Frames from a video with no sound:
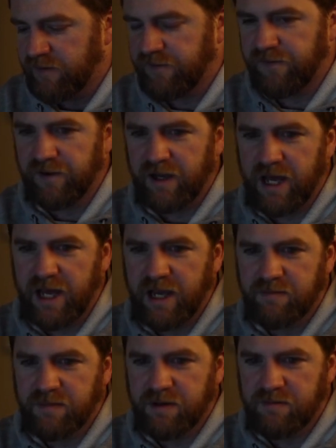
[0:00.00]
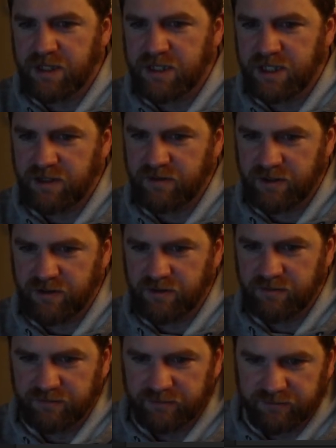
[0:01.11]
flame material
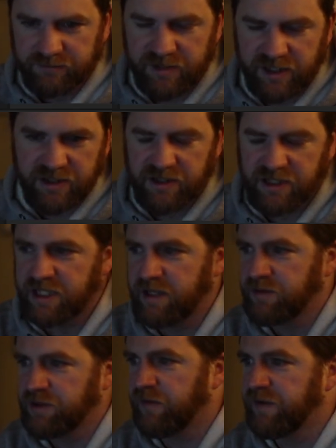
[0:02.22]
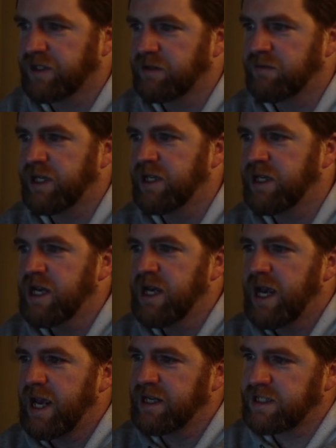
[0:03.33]
because that seems obvious to me.
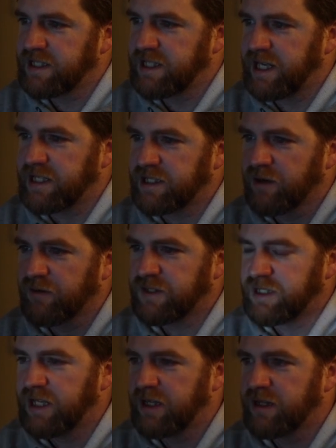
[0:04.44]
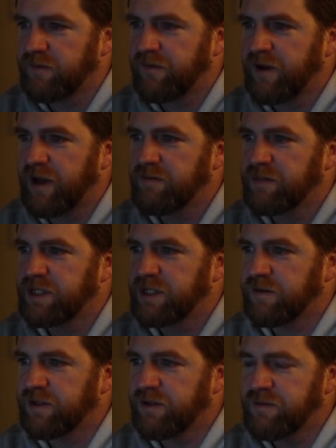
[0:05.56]
And a set. So I've set the flame
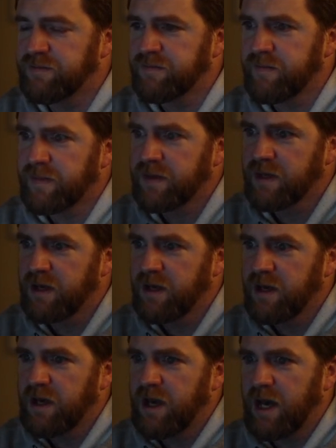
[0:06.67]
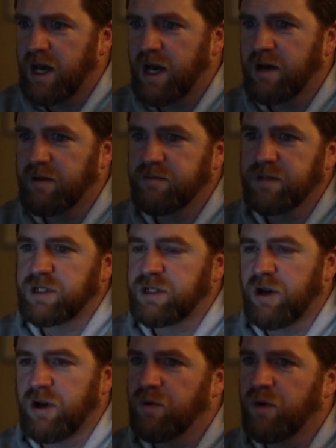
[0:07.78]
material.
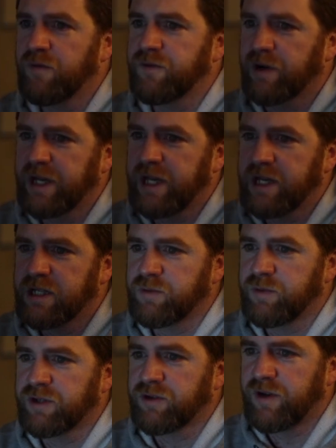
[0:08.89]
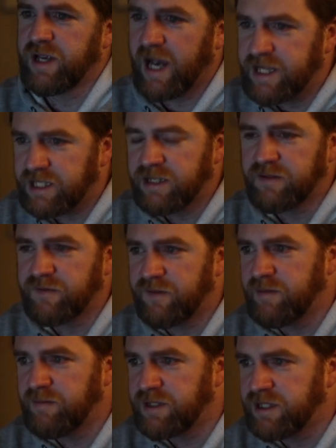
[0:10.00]
So what we've got here is we're creating this
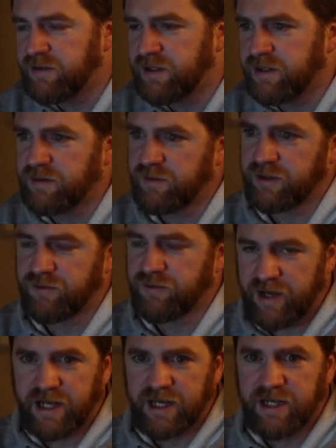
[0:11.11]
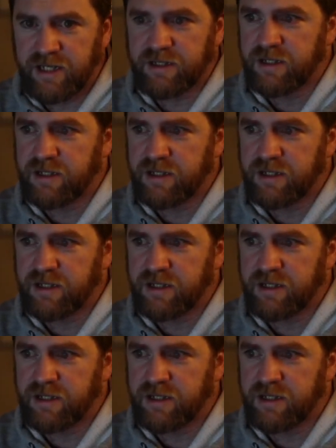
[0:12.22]
flame material. We're creating it.